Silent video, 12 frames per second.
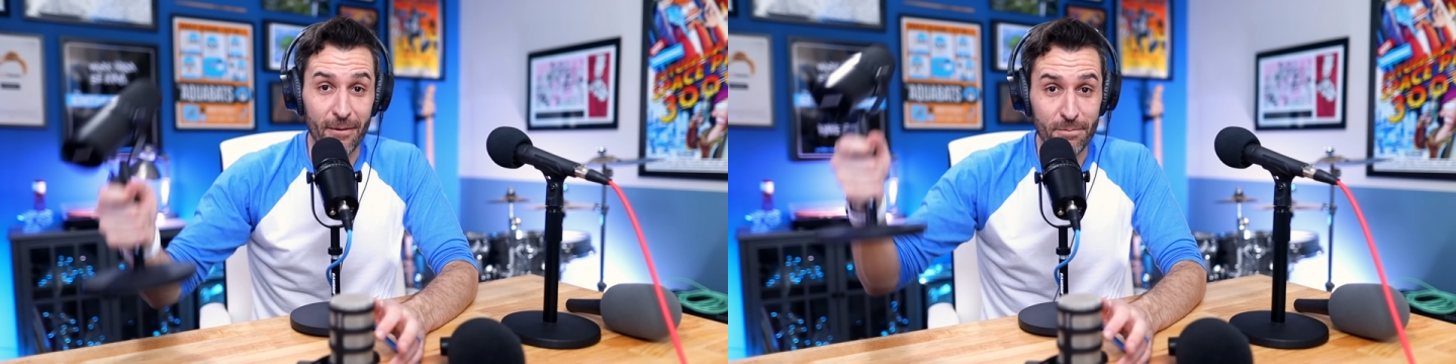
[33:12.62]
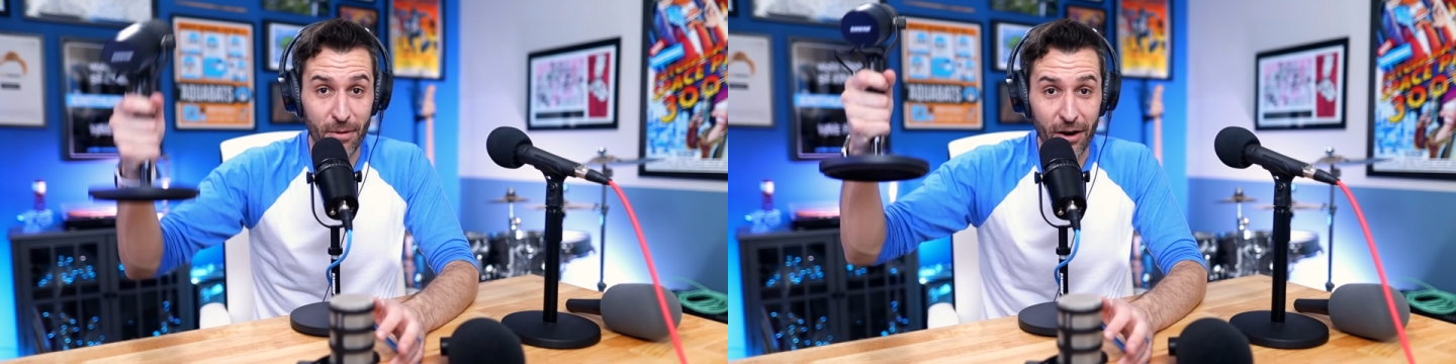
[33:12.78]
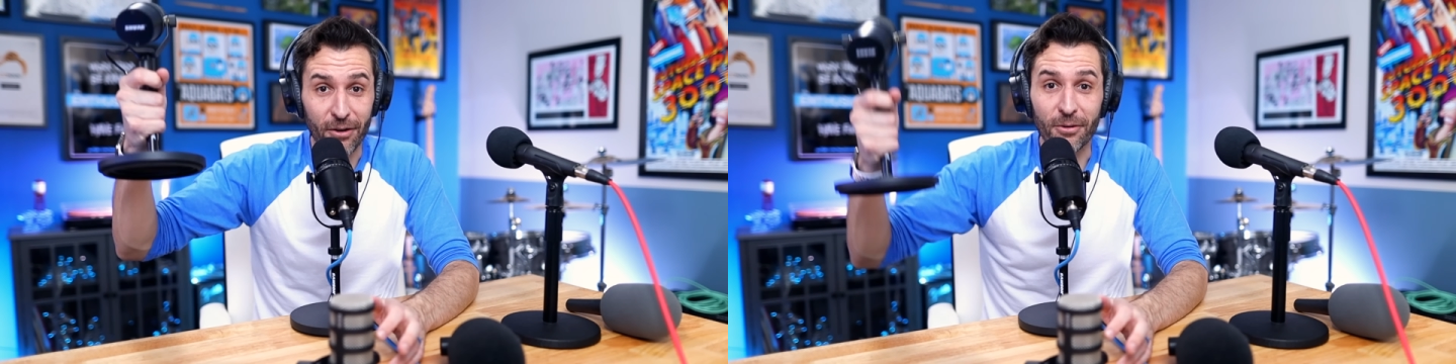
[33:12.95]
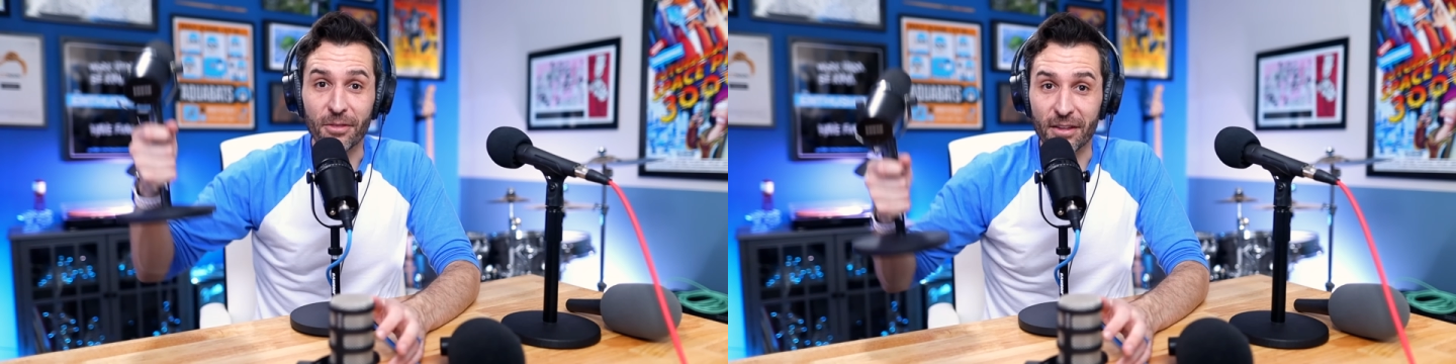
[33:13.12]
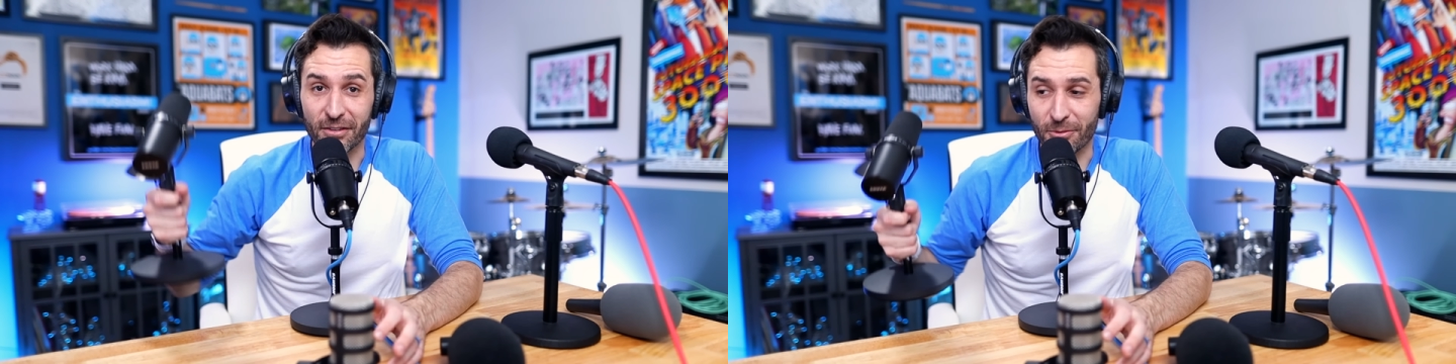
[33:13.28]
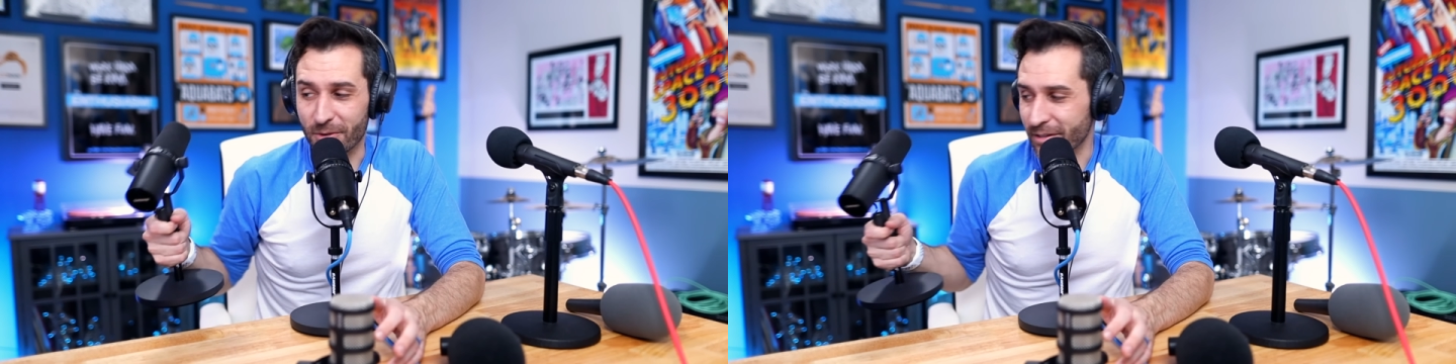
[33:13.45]
I borrowed
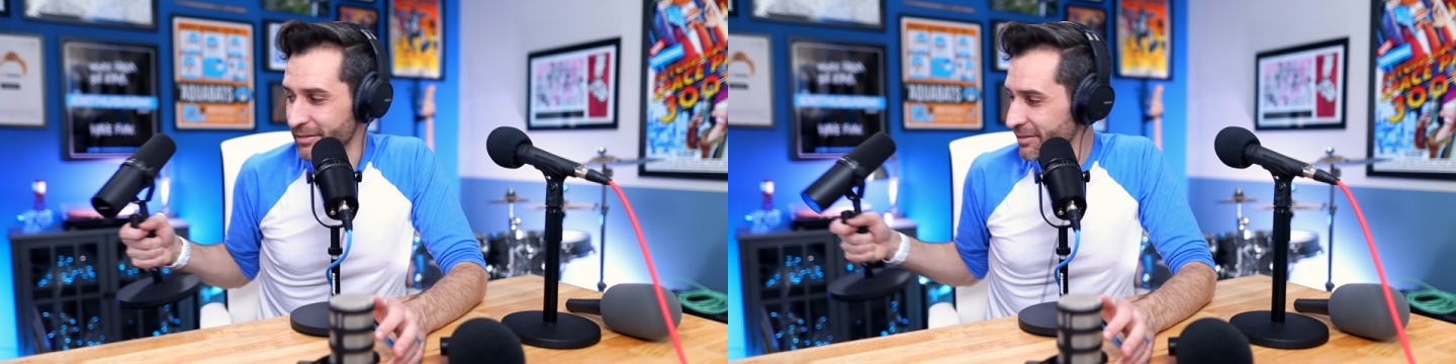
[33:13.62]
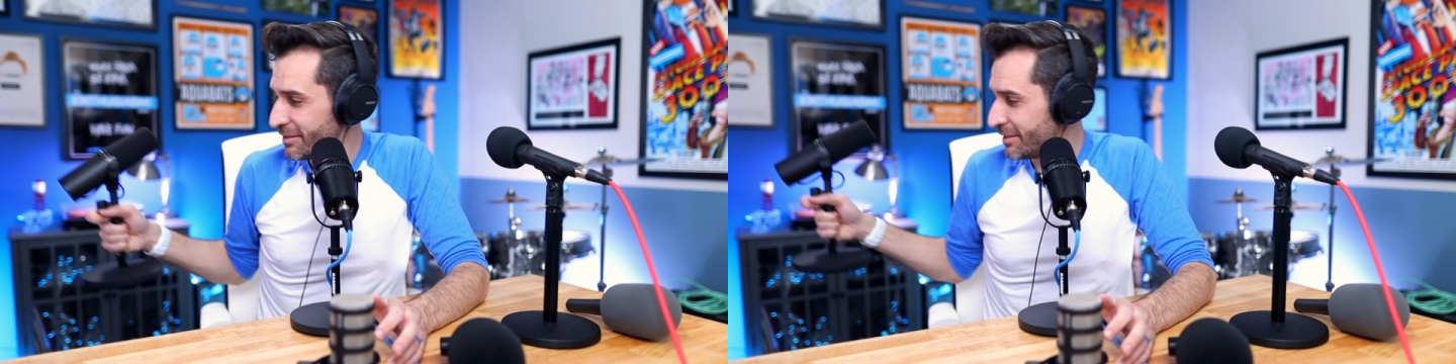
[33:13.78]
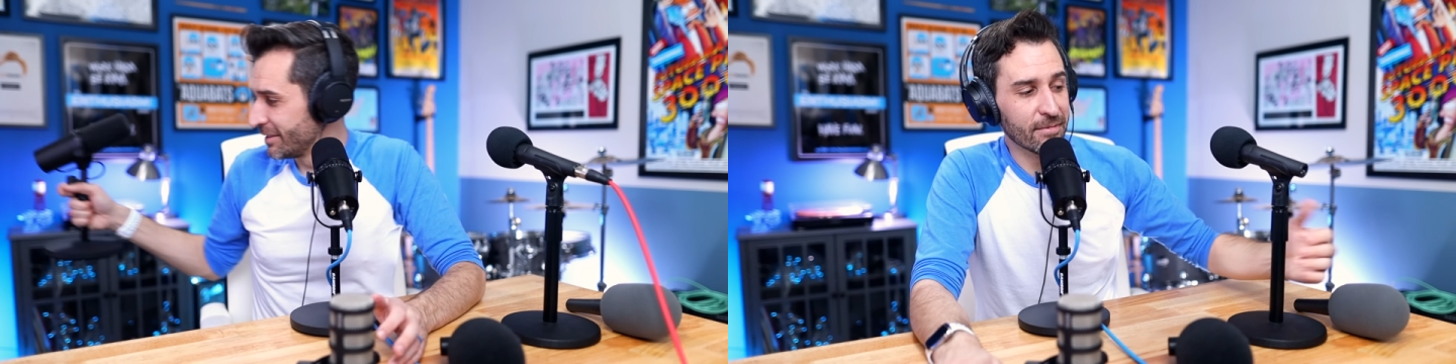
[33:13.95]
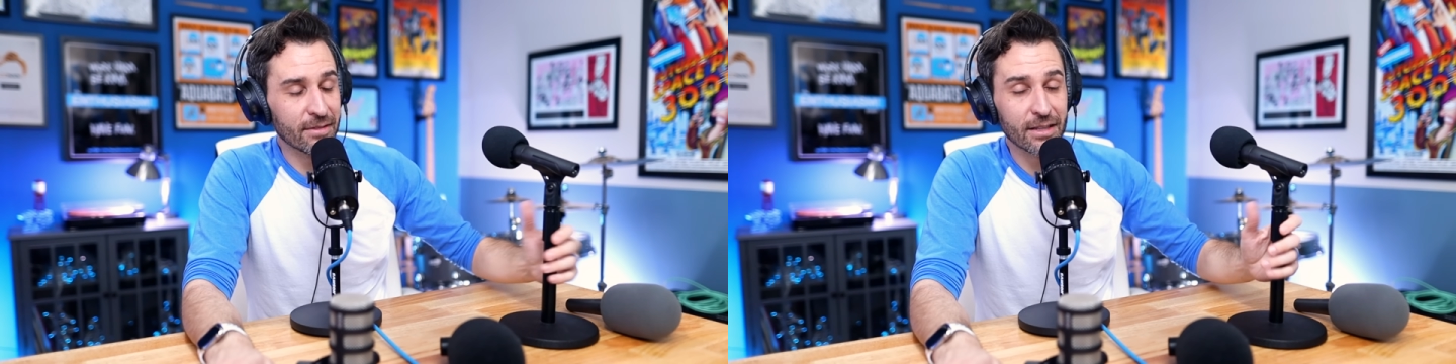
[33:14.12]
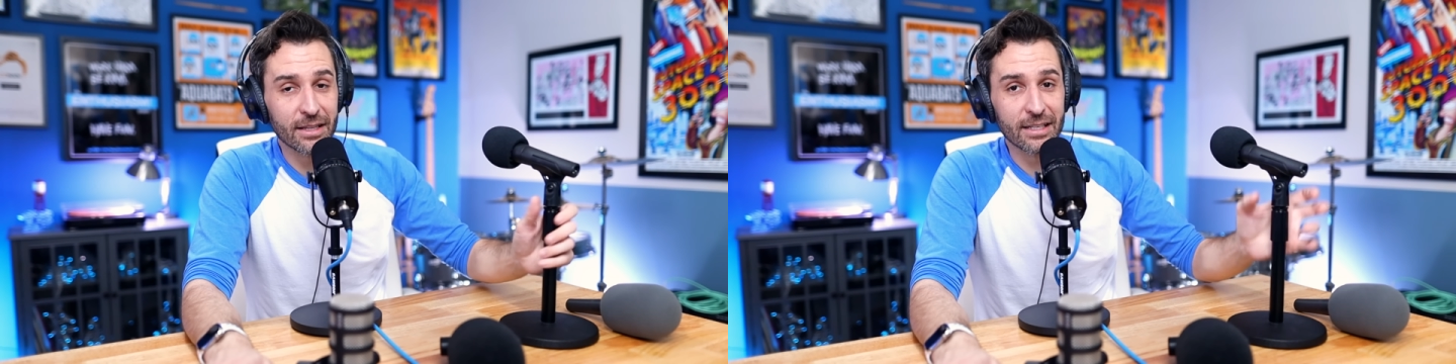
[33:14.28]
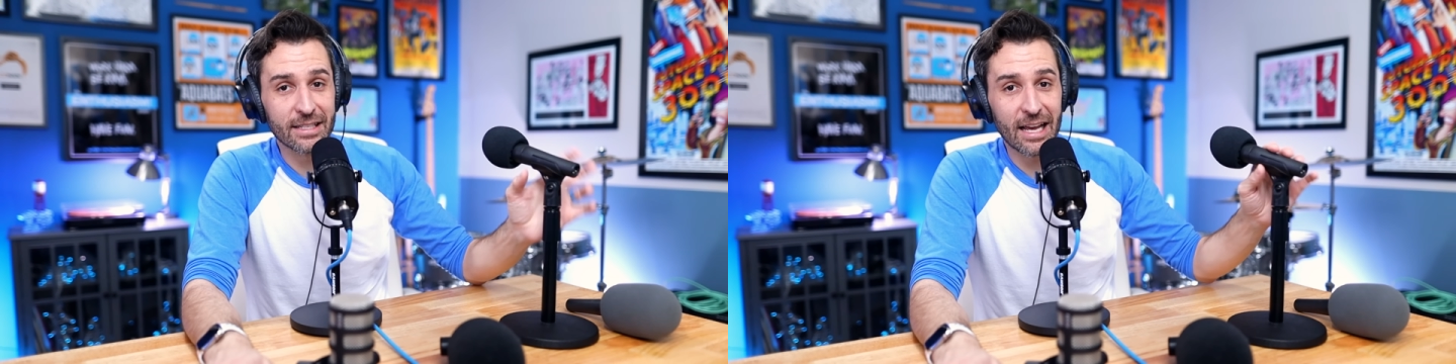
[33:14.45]
this one.
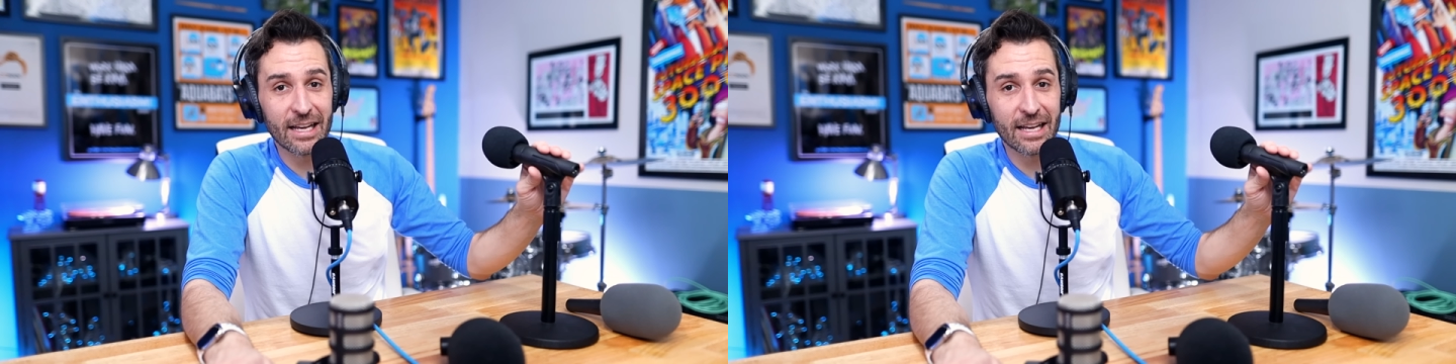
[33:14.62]
This